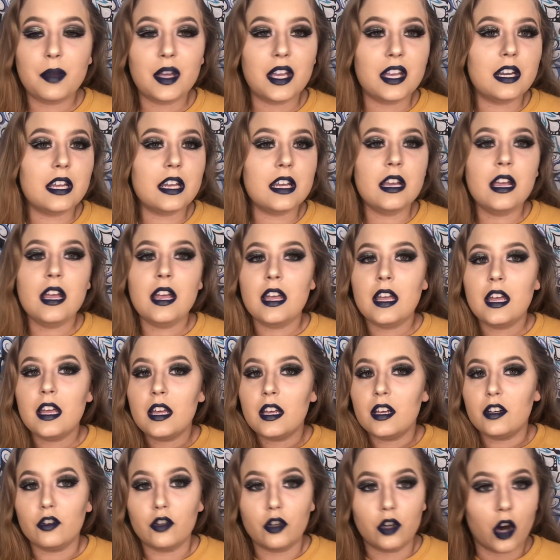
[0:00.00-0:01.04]
pity,
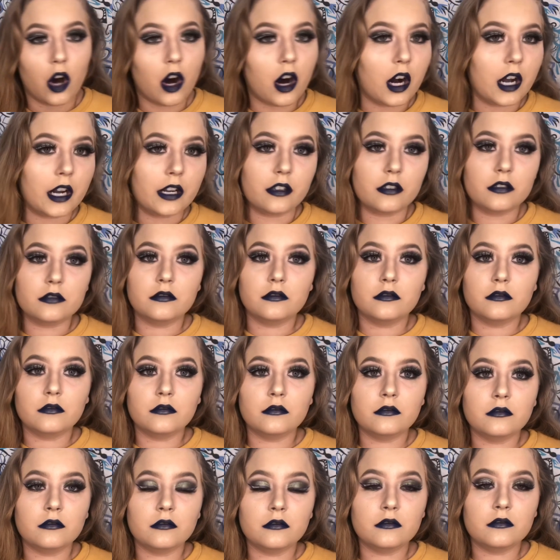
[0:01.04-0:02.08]
gone.
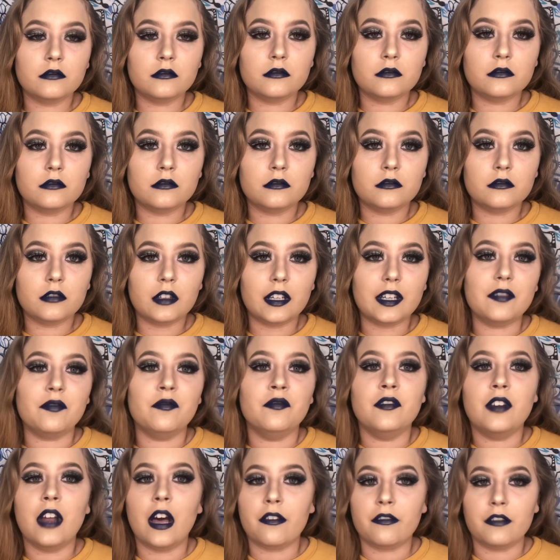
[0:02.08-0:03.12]
I
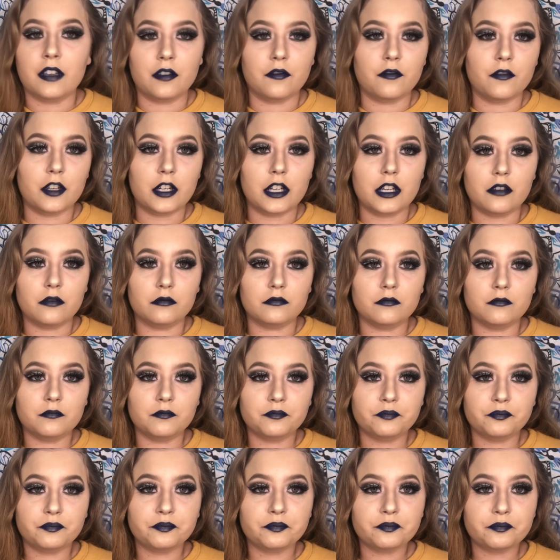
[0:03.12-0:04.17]
have nothing for you.
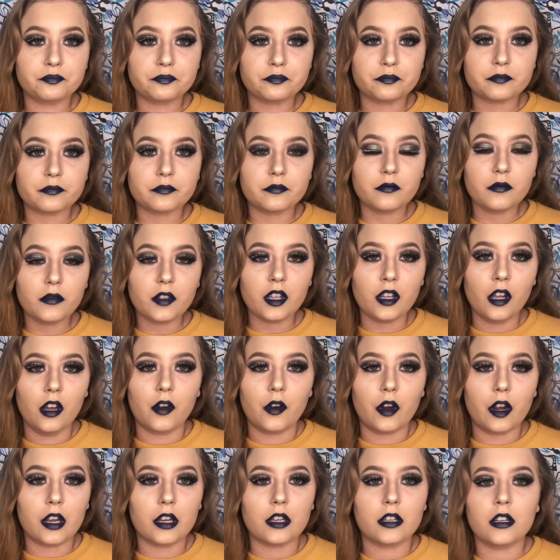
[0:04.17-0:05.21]

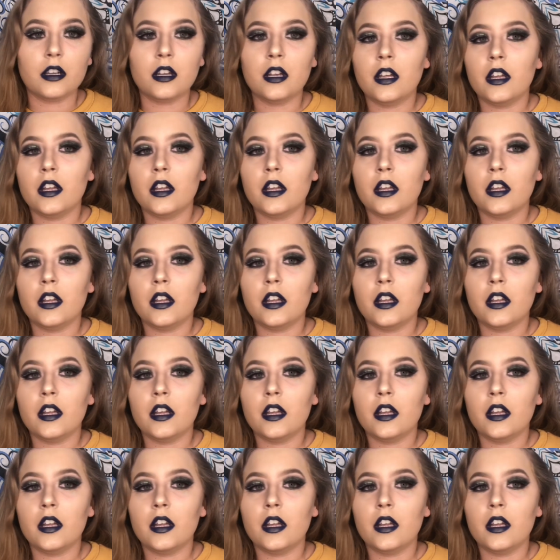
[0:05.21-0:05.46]
Okay?